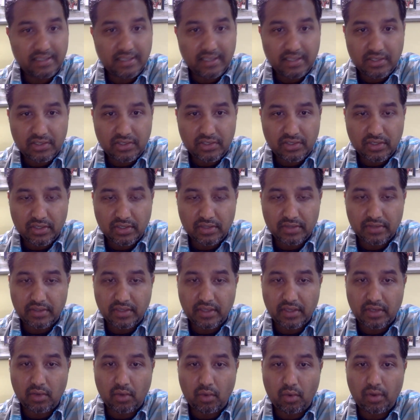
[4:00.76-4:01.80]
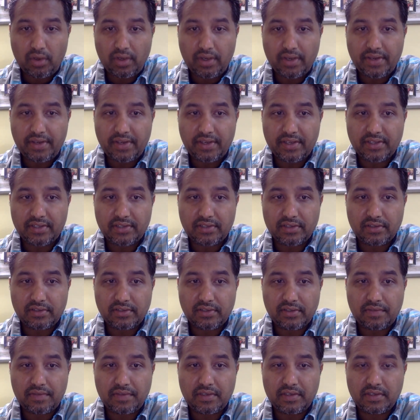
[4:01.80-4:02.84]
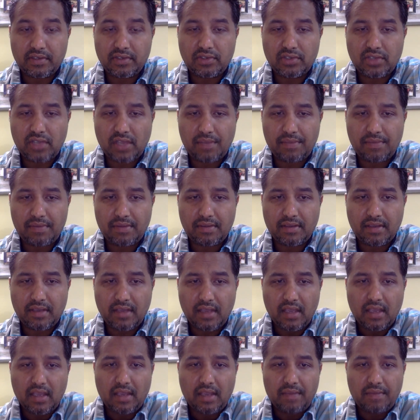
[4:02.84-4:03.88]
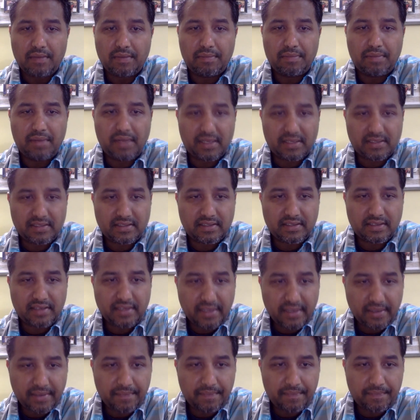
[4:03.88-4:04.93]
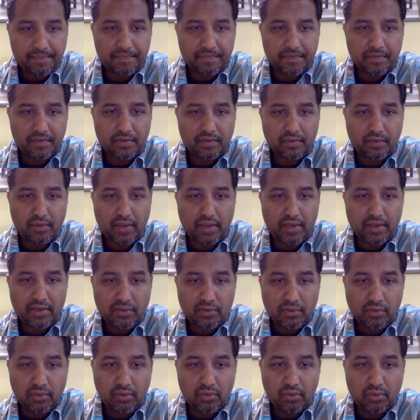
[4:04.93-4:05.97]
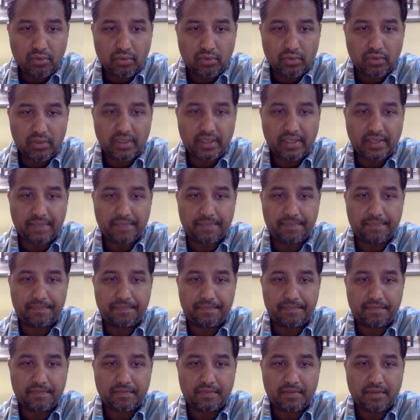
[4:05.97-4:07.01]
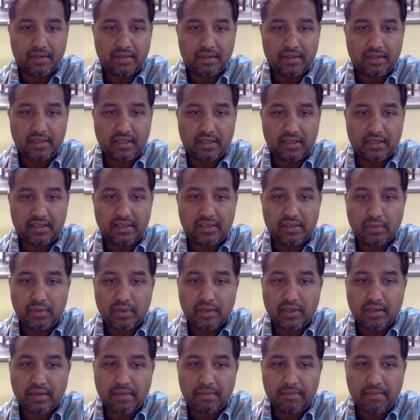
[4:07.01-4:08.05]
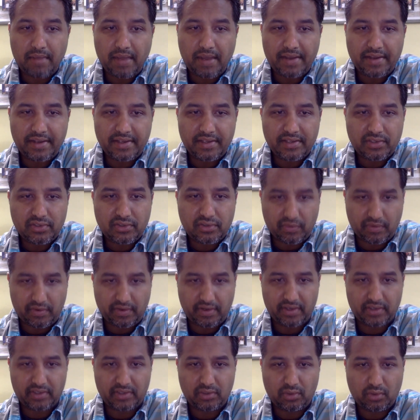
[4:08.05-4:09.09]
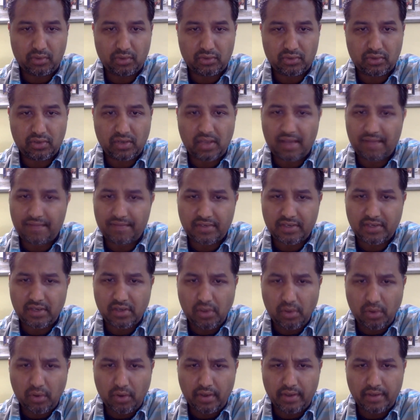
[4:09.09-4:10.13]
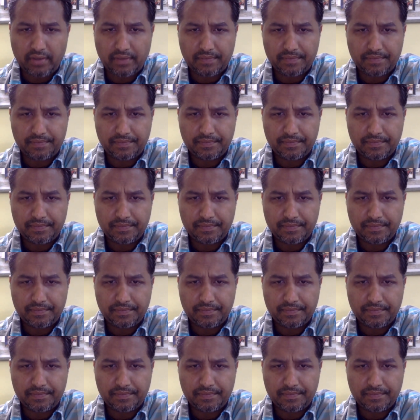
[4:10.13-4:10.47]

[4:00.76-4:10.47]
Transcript: nation, and all the nations of the earth shall be blessed in him, for I know him. He will command his children and his household after the Lord.